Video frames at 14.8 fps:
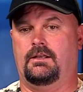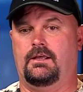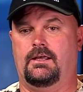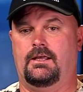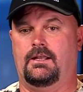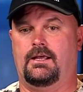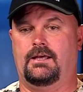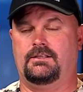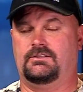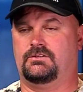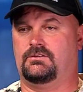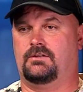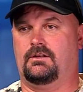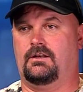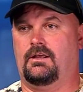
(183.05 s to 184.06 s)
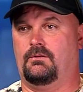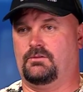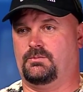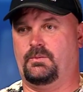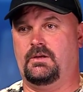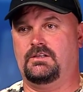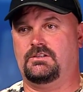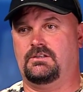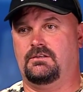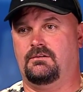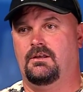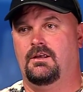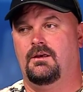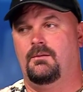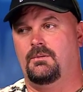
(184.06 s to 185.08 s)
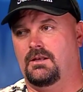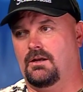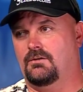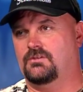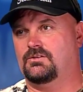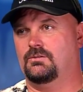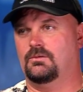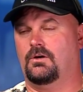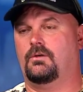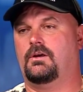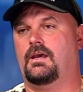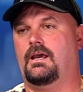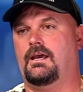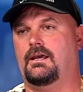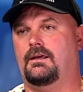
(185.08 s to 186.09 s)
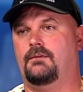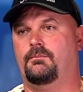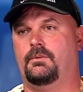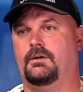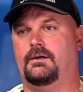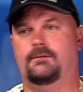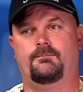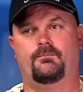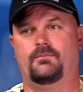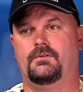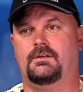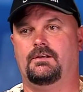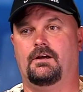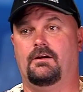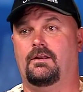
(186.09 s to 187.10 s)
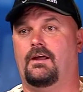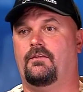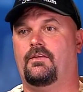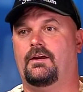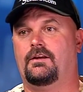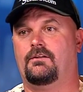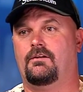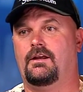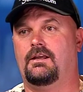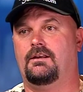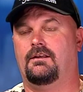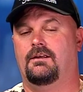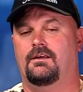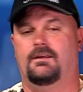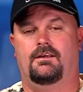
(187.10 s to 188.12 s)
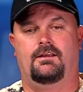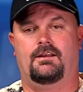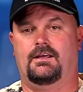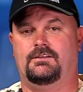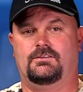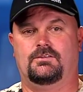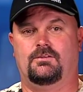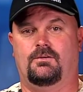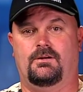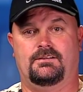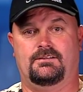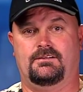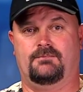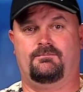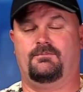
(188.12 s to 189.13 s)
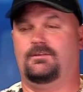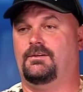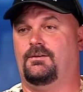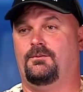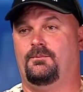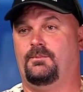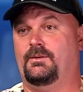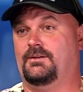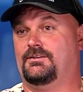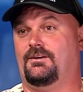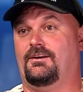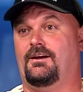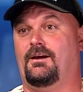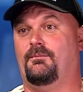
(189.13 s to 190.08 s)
And I was pitching. I was doing okay, but, not that great. And I just told him, I said, piss on it.